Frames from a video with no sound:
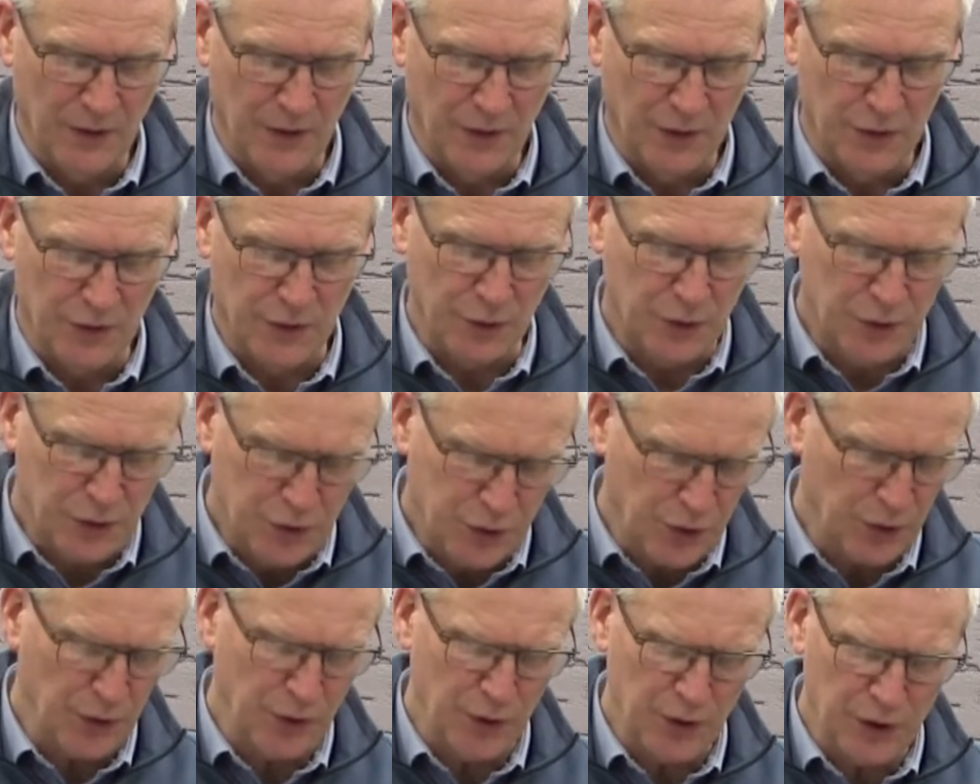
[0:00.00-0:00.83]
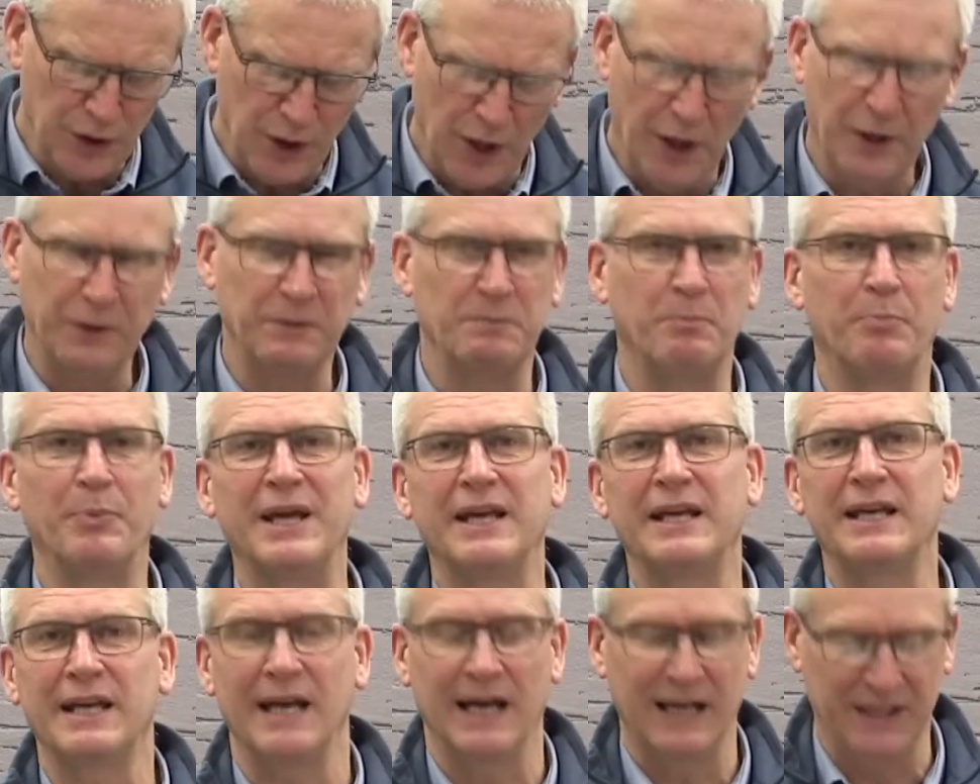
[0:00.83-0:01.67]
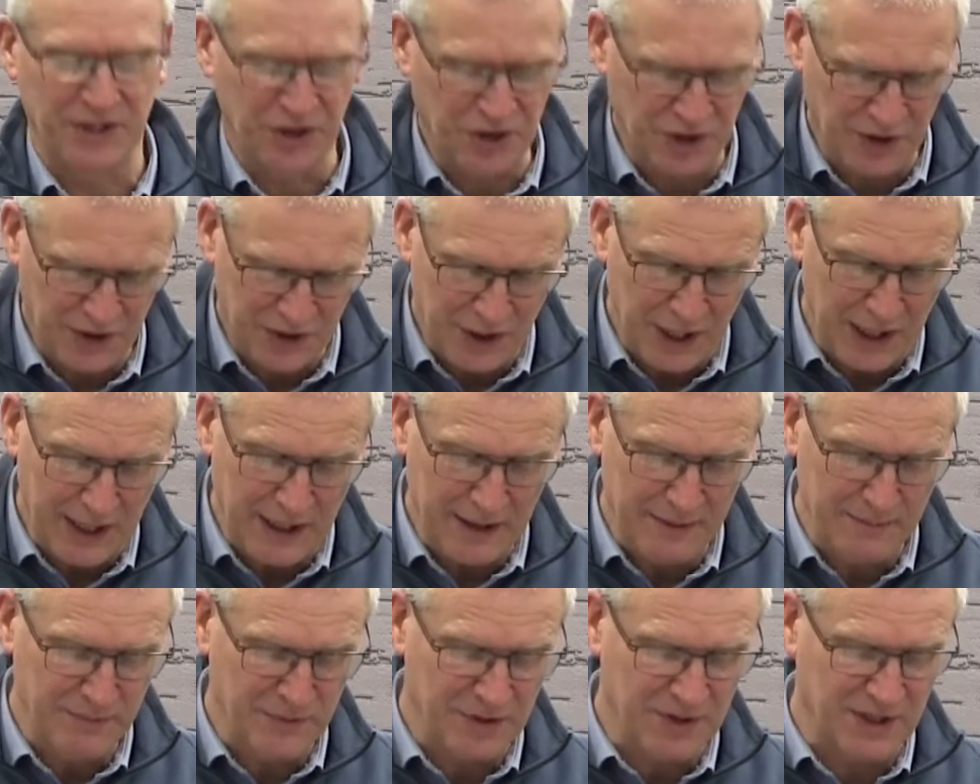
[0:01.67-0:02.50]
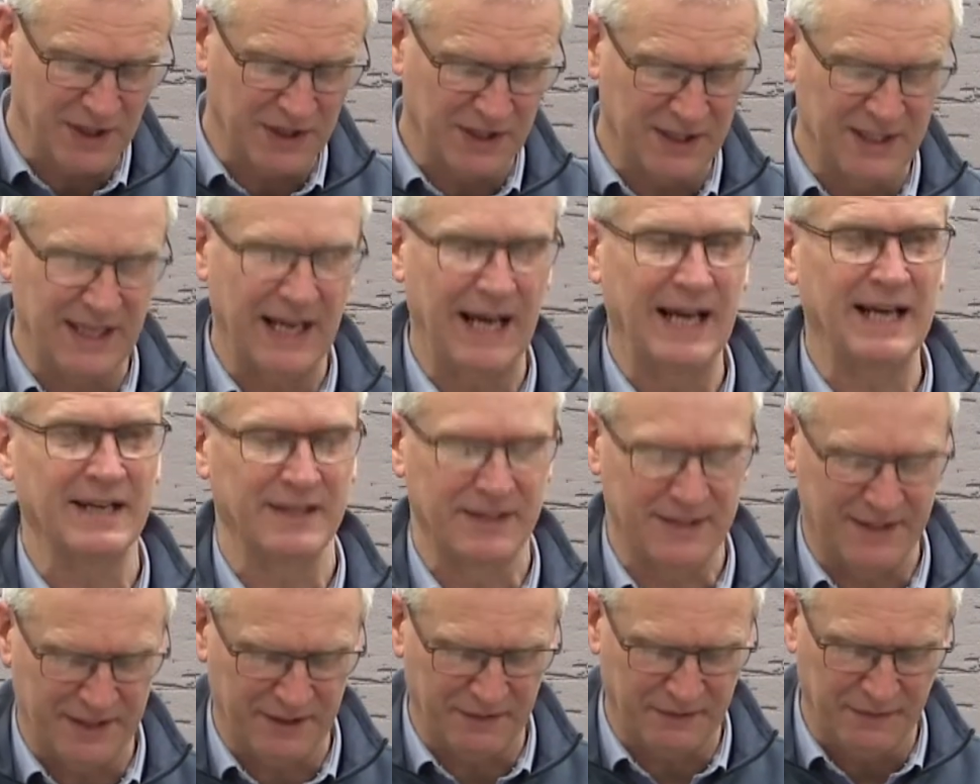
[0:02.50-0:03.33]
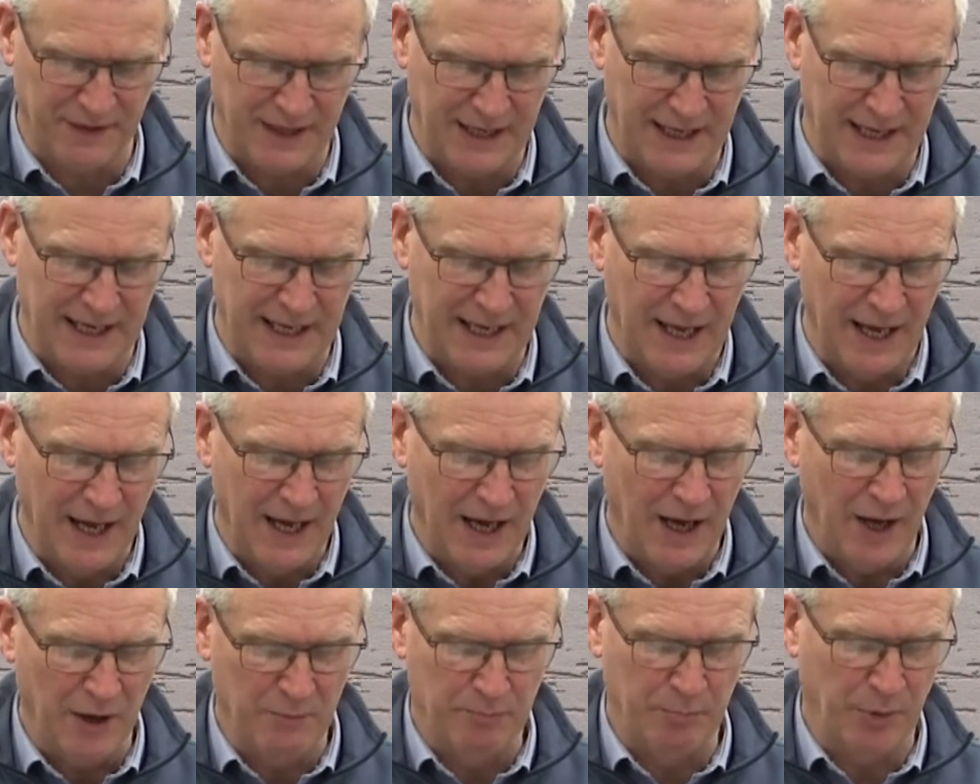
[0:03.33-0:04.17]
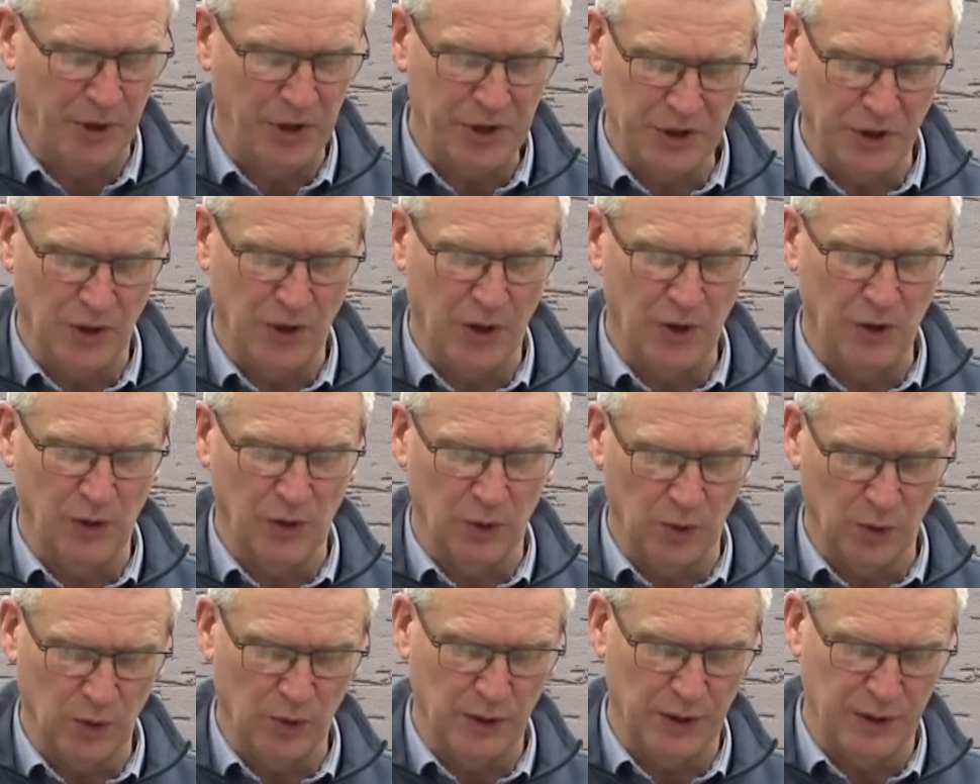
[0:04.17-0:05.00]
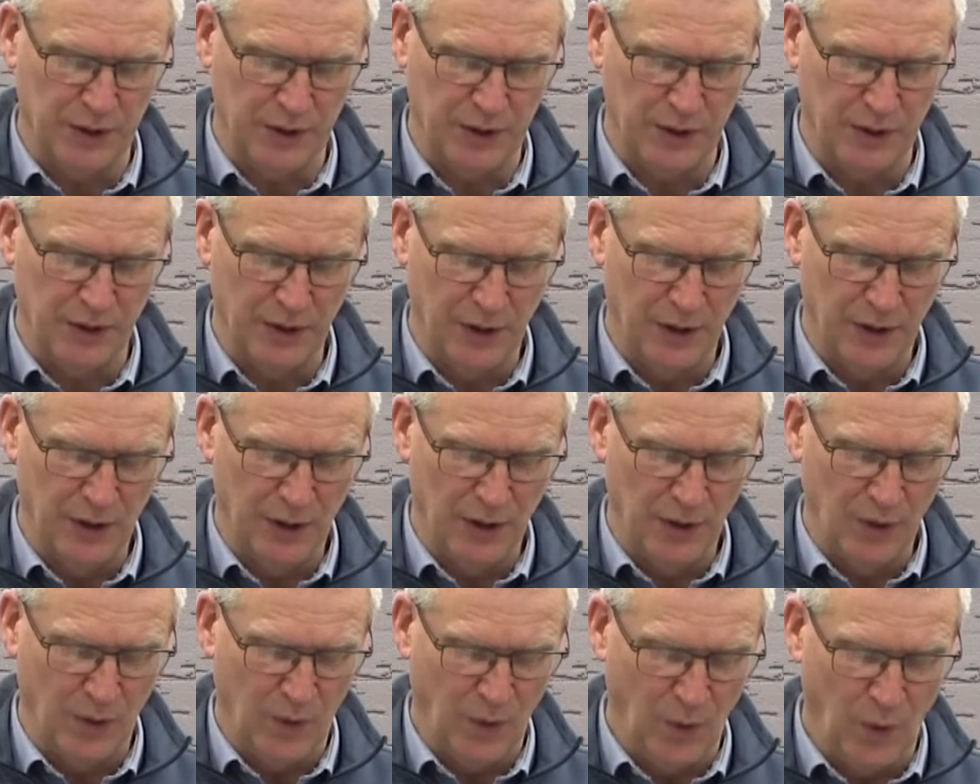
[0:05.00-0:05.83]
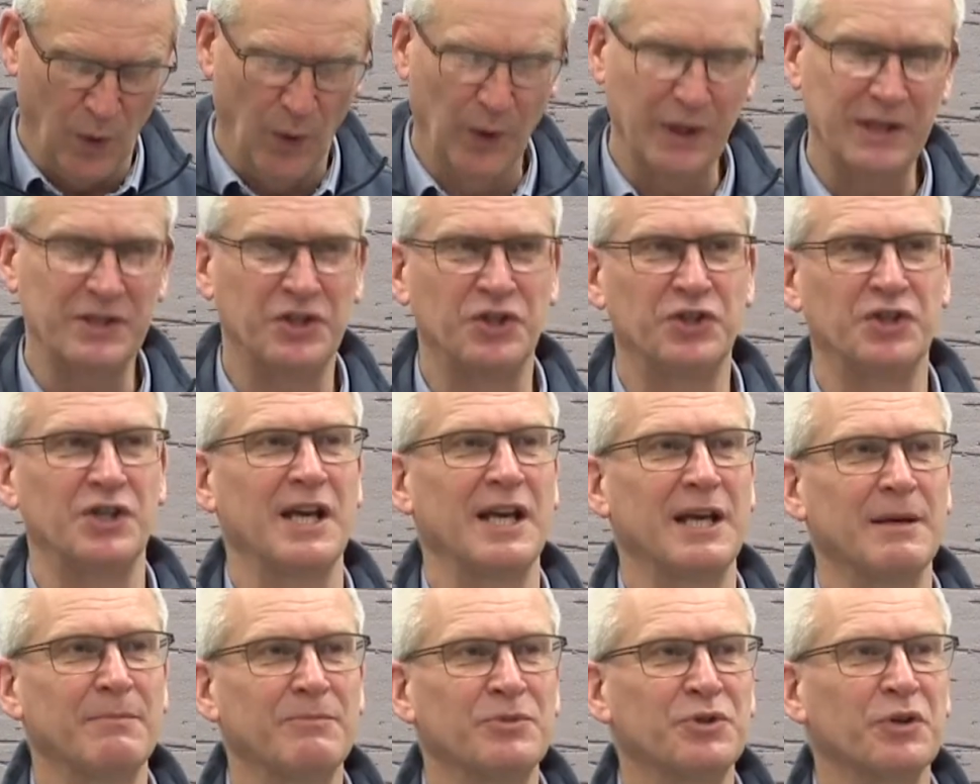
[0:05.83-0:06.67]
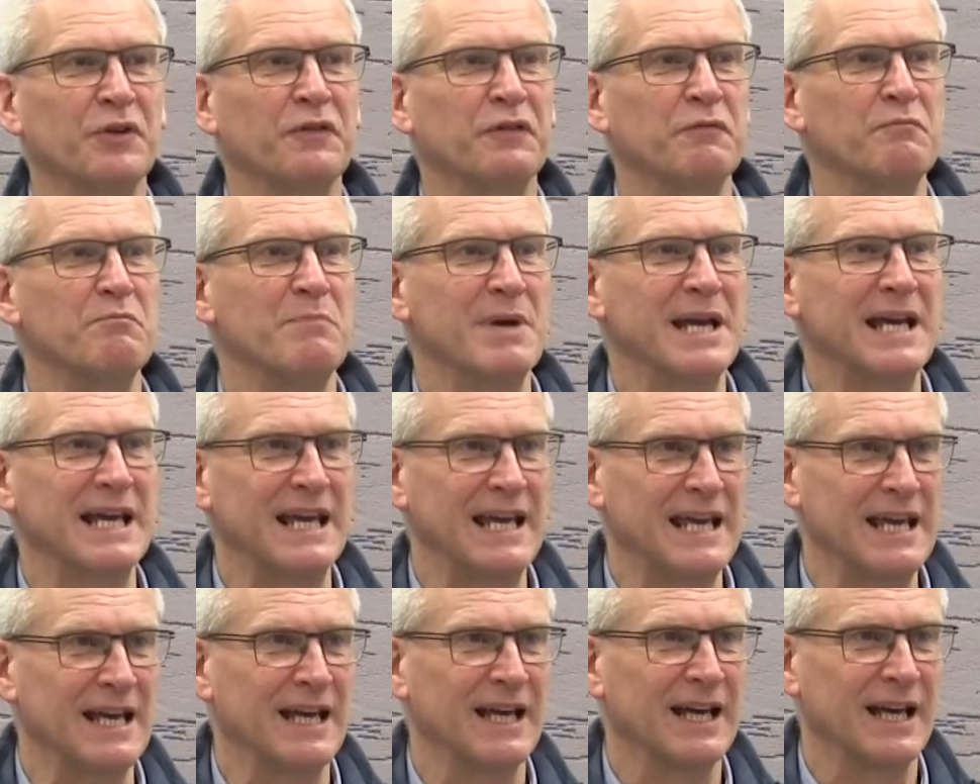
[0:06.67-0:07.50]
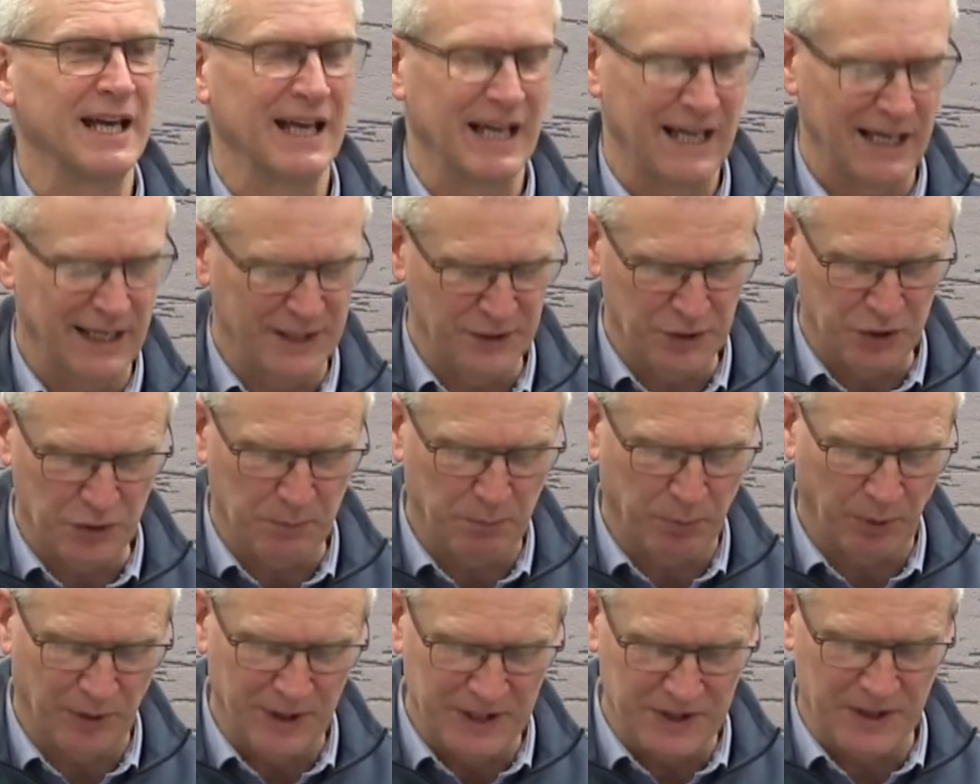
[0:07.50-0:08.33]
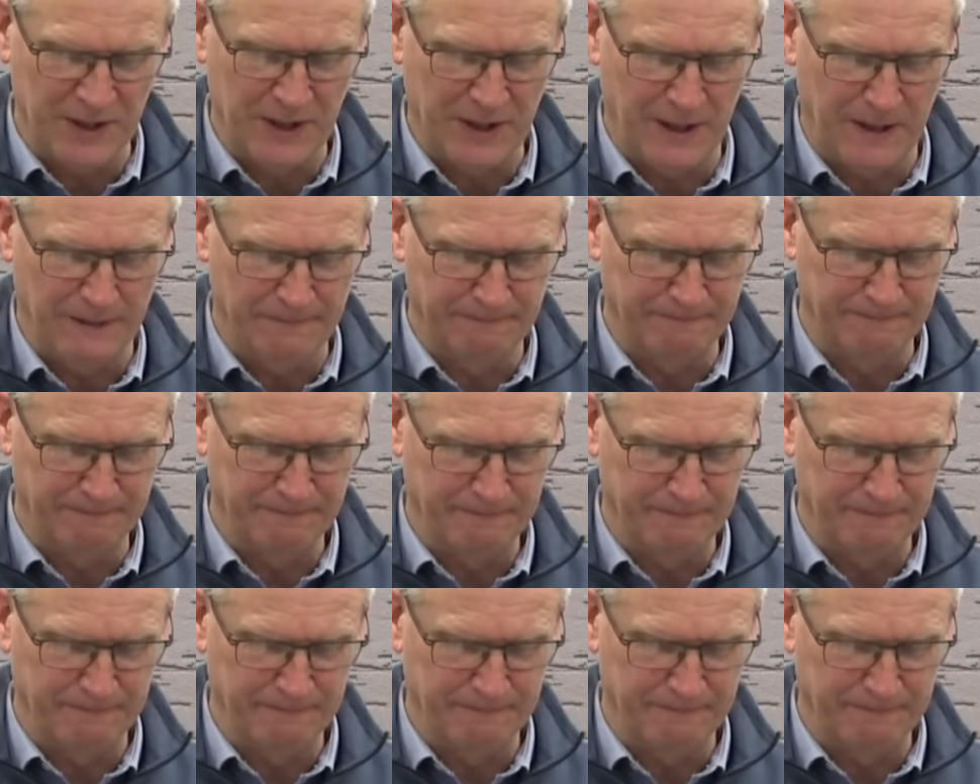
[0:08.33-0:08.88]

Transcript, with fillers: So do not be ashamed to testify about our Lord or ashamed of me, his prisoner.